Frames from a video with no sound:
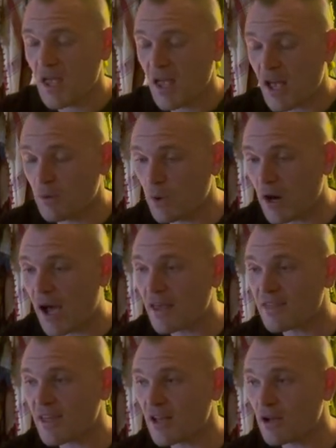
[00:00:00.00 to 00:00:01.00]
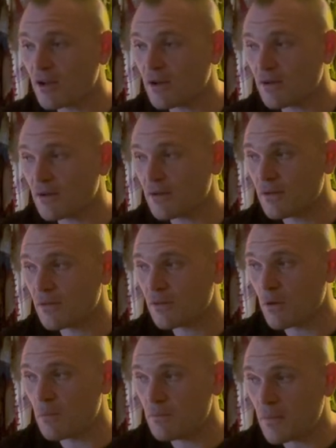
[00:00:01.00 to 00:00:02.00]
And what I think
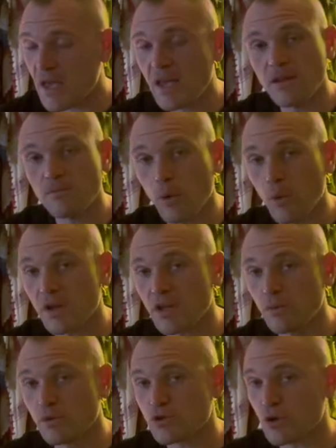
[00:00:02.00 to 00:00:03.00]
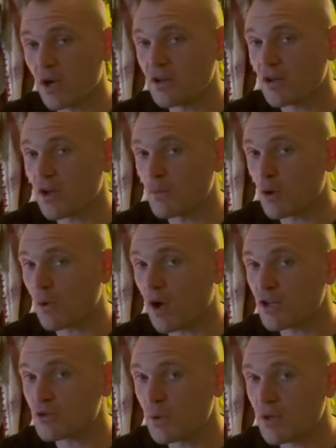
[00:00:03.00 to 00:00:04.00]
the main point he was trying to come
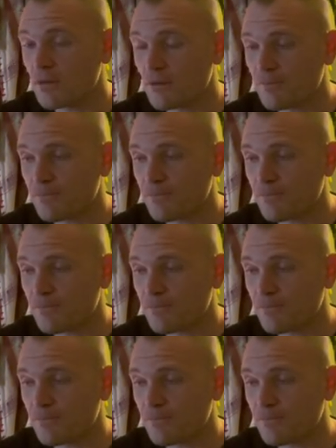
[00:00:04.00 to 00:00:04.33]
across with